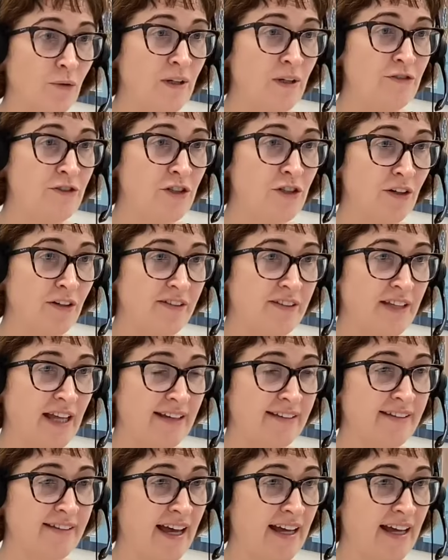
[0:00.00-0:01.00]
we've just,
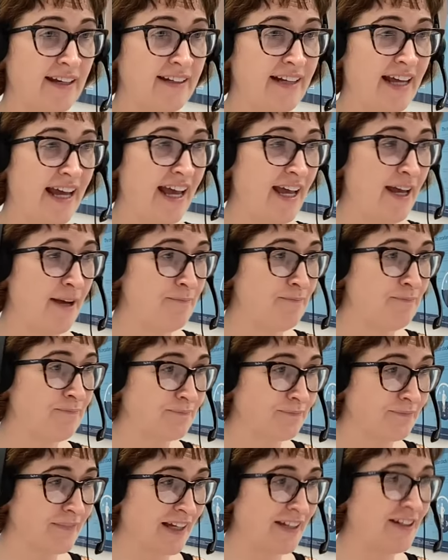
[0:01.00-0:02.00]
thanks, Alan, um,
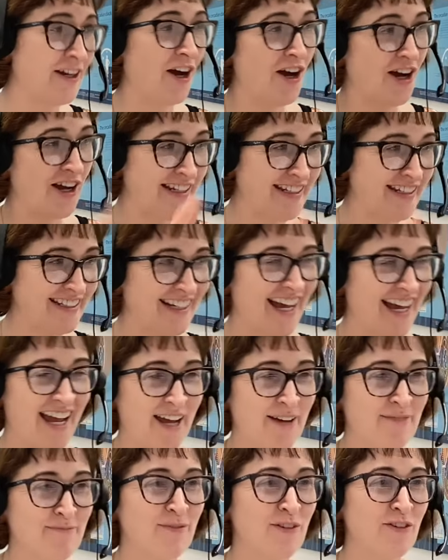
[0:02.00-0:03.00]
and hi.
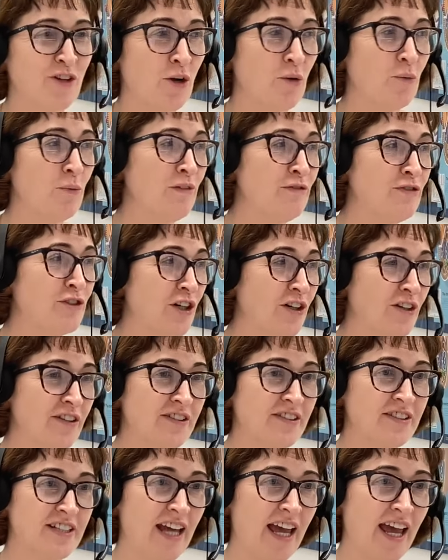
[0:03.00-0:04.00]
Um, so we've
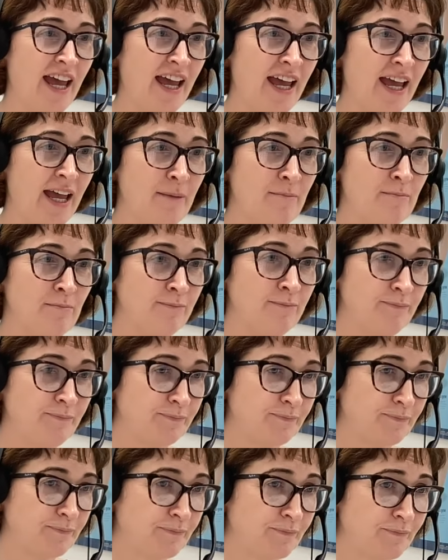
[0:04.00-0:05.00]
just um,
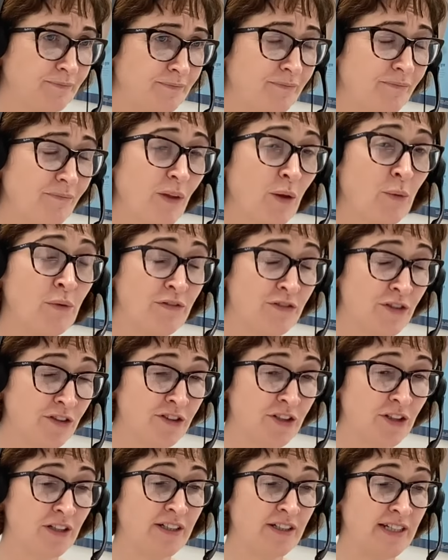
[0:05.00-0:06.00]
We've
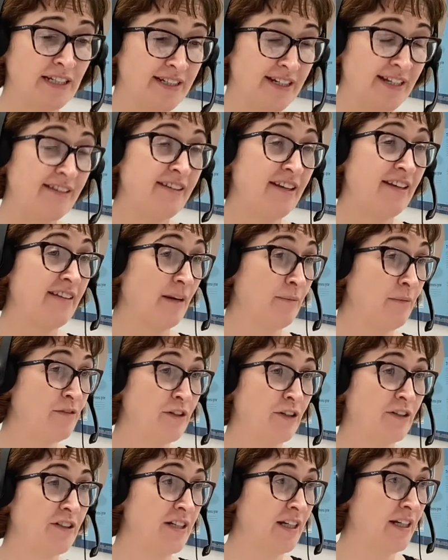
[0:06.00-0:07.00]
just done it in DCs and we've
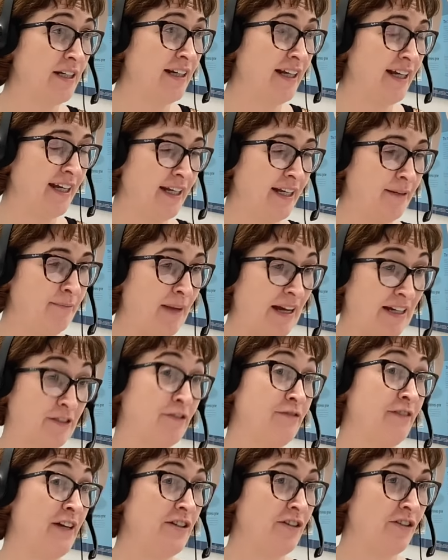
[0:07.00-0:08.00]
done it in, in
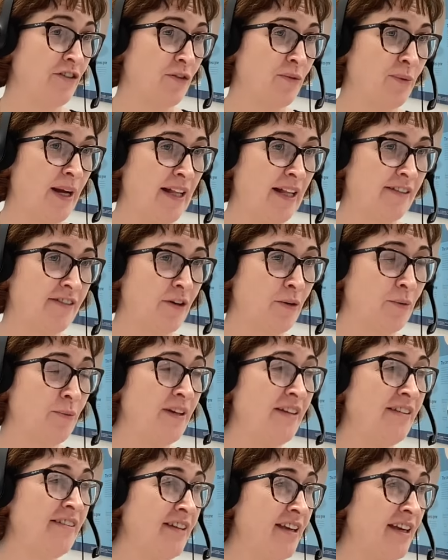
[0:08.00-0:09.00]
macrophages as well. So
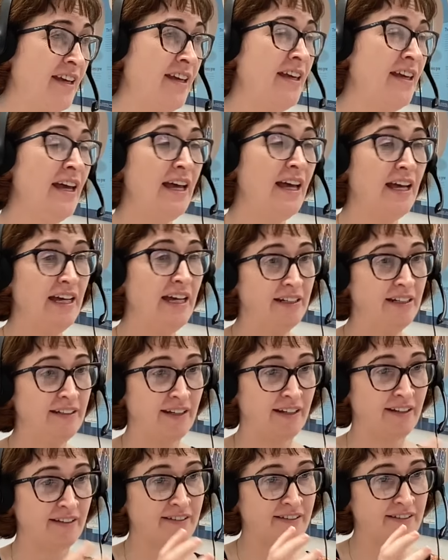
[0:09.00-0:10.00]
we see
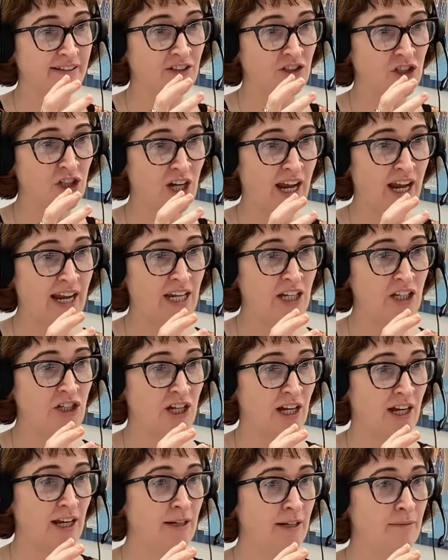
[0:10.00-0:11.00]
this change
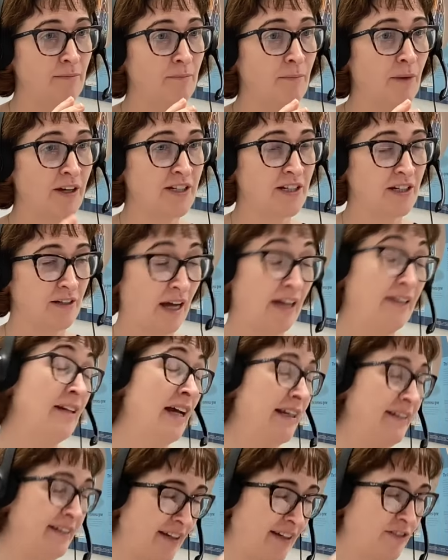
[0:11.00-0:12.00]
in mitoc, and,
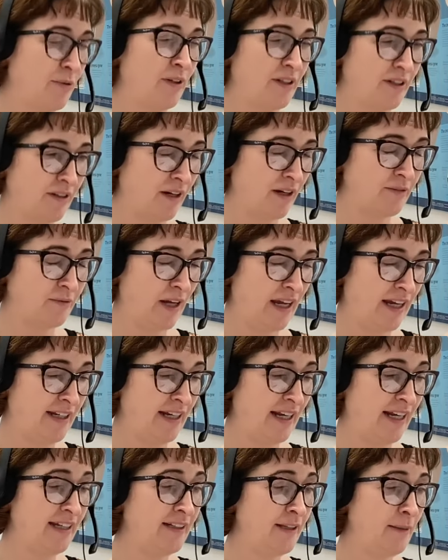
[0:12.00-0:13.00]
and that's what uh,
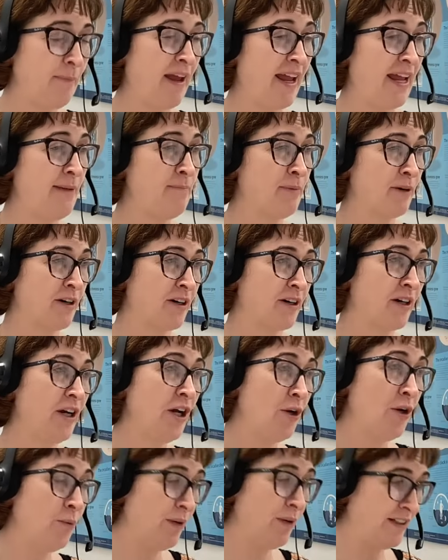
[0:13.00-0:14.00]
in the paper
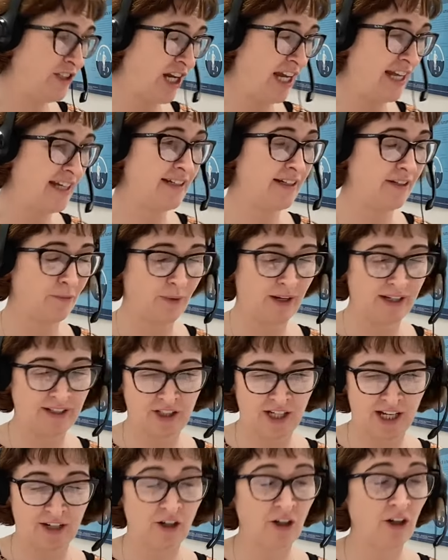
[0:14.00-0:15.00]
with Jen with
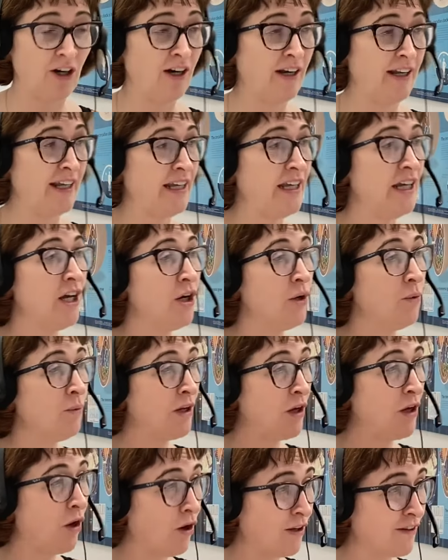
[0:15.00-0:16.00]
Jen Hurley,
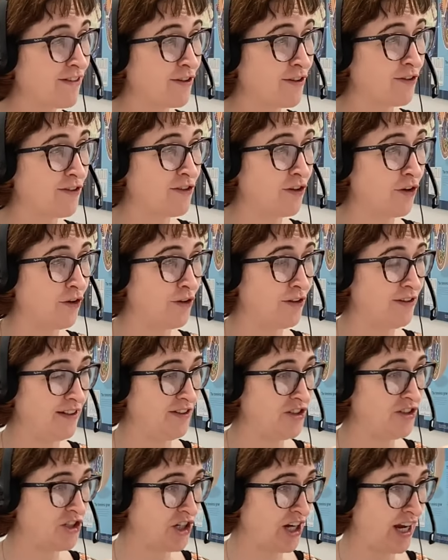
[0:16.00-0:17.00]
we also saw
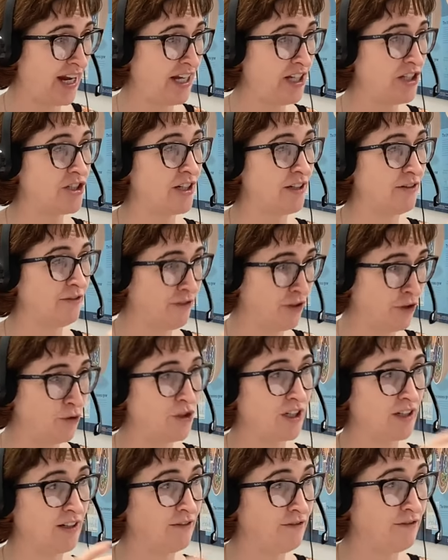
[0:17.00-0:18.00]
this change in
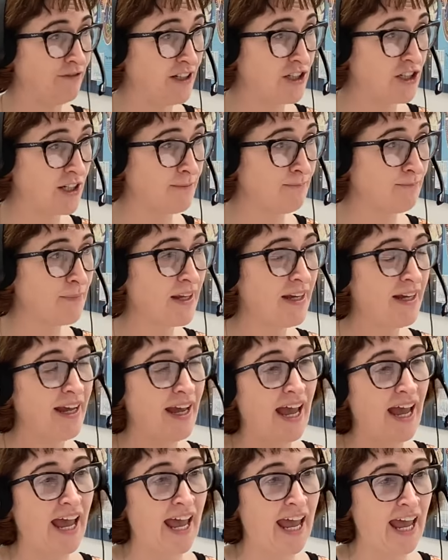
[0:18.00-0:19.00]
fusion and fission
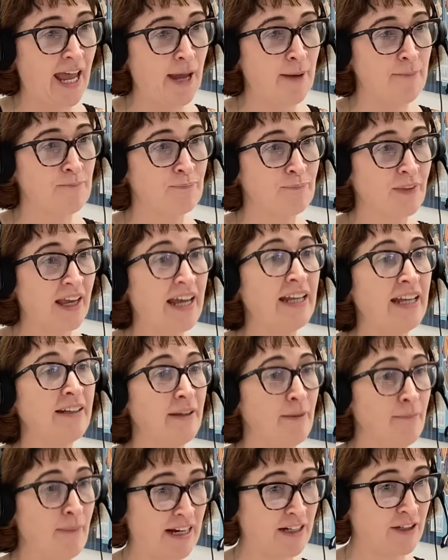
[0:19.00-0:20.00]
um, in
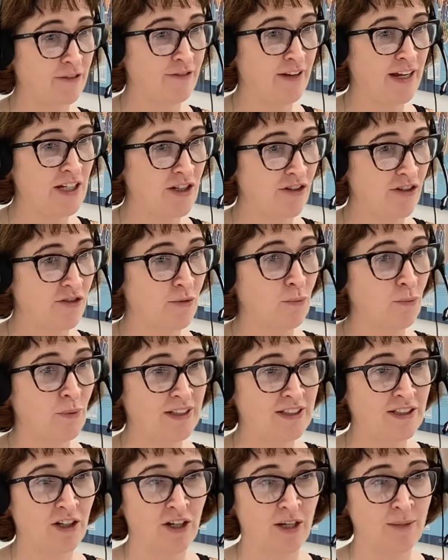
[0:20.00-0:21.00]
the macrophages
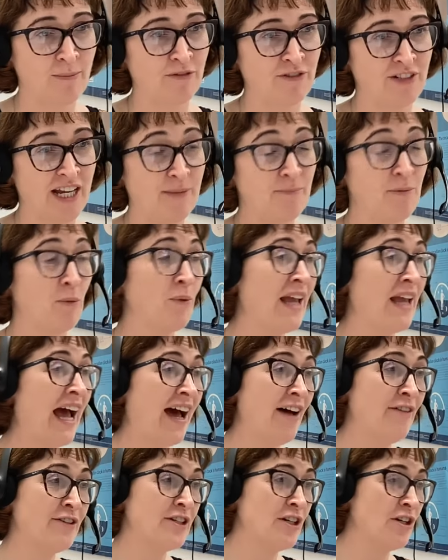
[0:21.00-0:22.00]
with time of day. But we
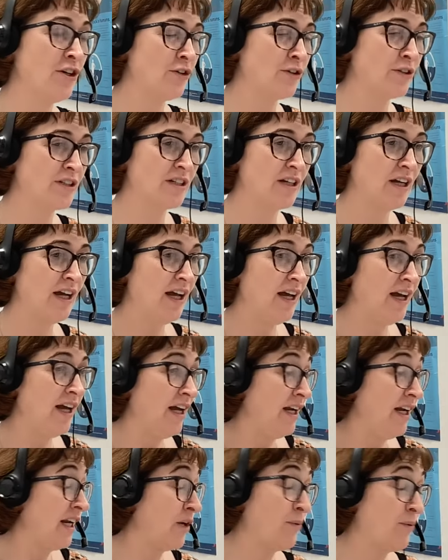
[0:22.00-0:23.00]
haven't looked
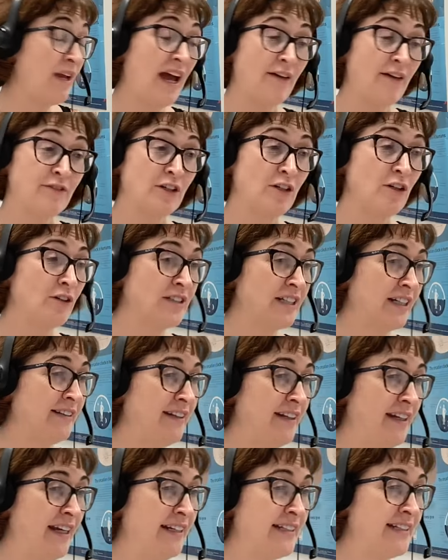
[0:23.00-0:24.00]
like we haven't looked at
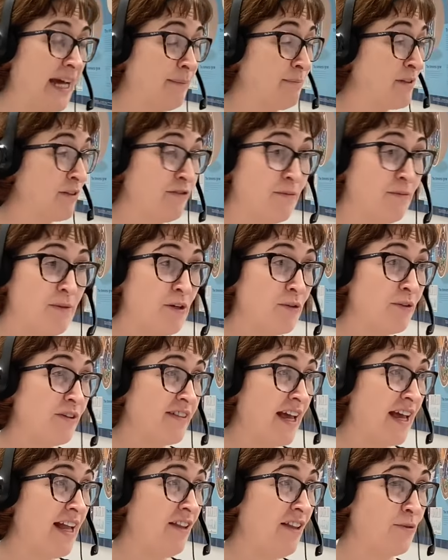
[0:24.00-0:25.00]
the adaptive immune
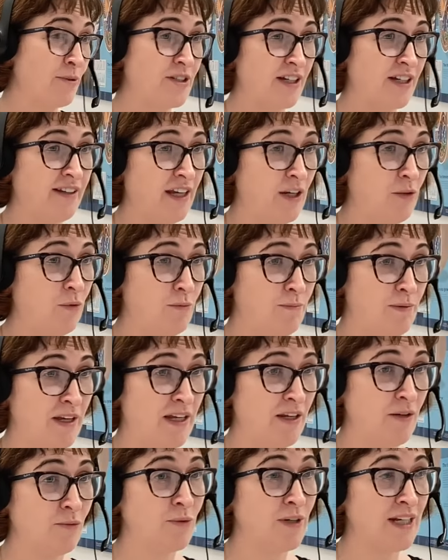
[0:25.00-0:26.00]
cells, which I think would
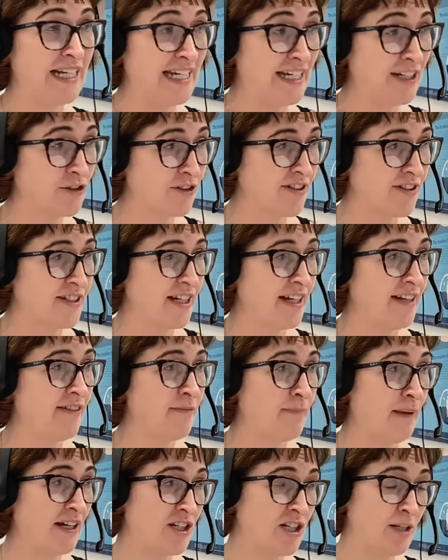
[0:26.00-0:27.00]
be really interesting,
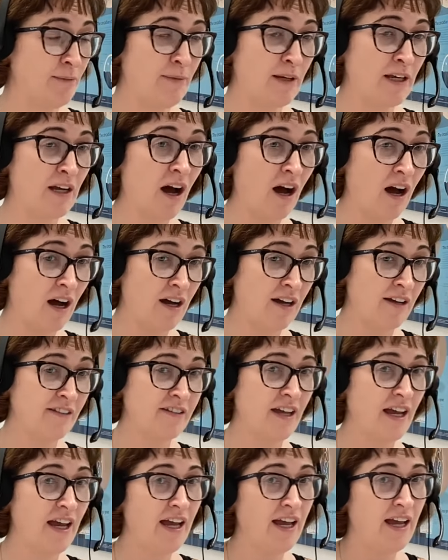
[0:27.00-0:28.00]
especially
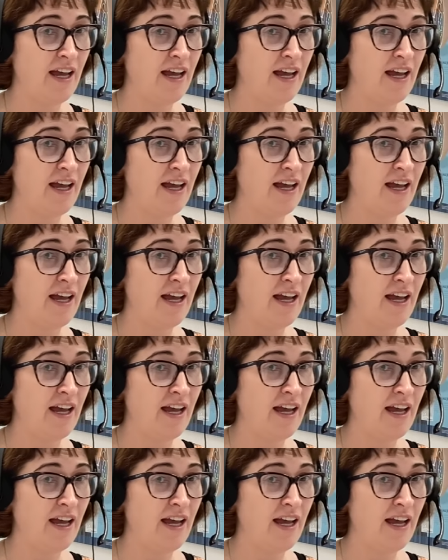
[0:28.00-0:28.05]
because